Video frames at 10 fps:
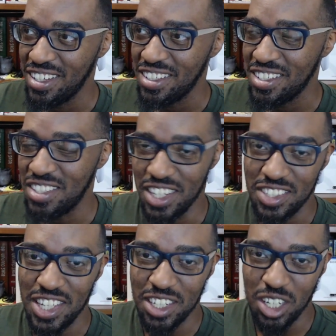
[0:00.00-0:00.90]
just
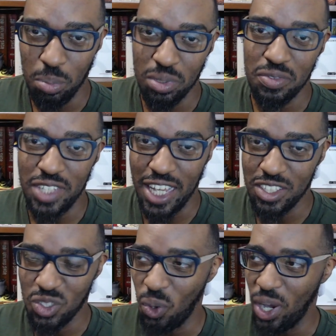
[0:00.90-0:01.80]
a couple of days
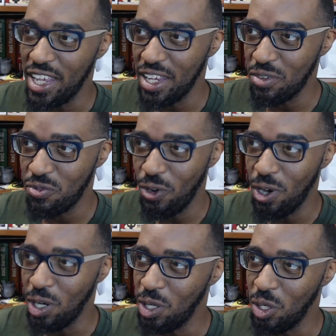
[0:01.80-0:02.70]
away
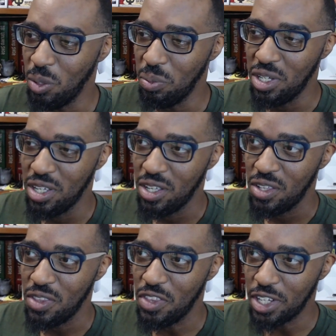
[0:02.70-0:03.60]
from
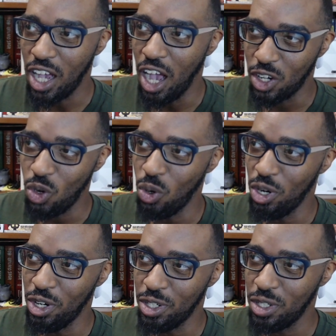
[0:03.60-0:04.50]
the
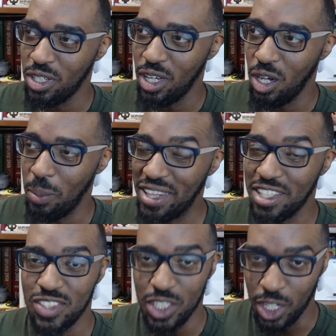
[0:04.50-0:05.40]
Concord, um, at least
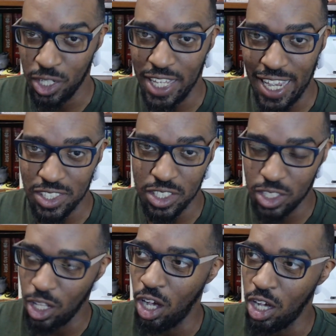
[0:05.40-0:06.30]
the early access
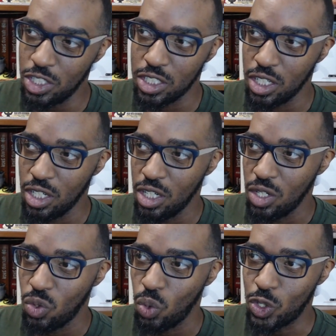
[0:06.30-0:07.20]
launch,
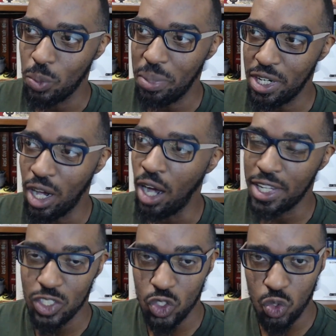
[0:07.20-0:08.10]
which will be
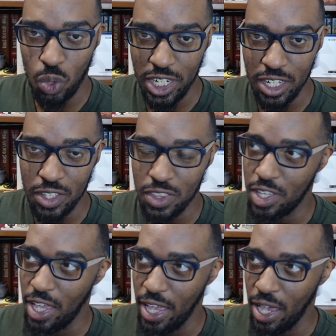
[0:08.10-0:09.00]
August 20th
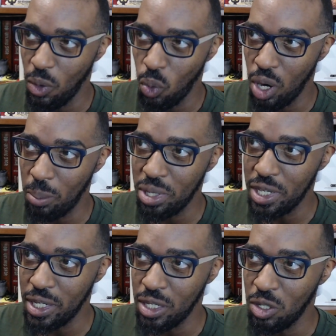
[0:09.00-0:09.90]
at 1
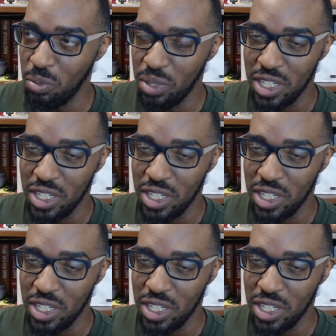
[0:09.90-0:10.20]
p.m.